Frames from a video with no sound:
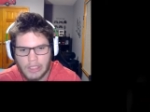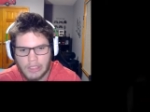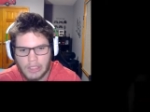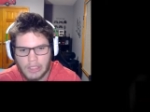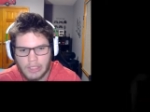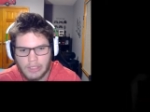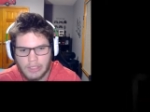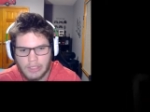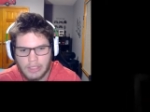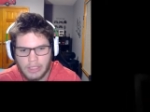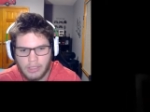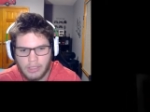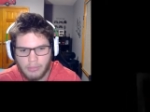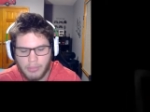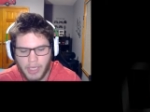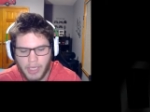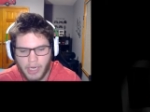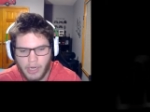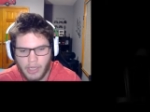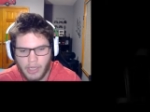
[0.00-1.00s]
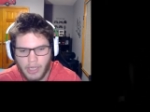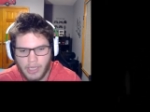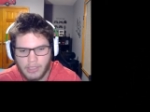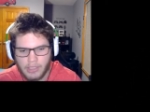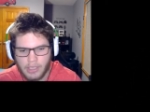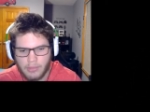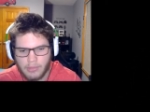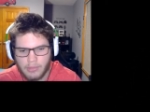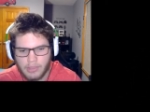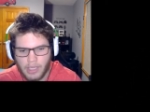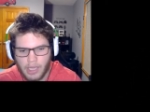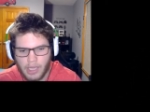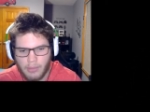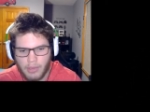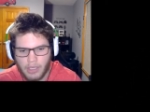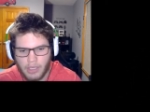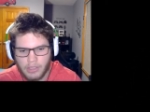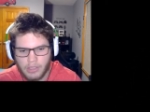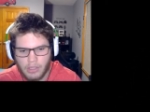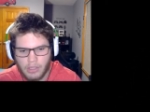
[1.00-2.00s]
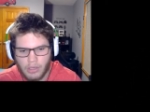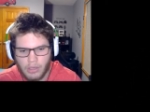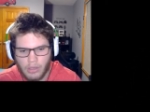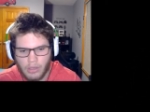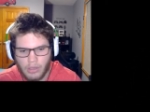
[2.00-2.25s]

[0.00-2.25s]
Let's see. Barry, you got something to say, bitch?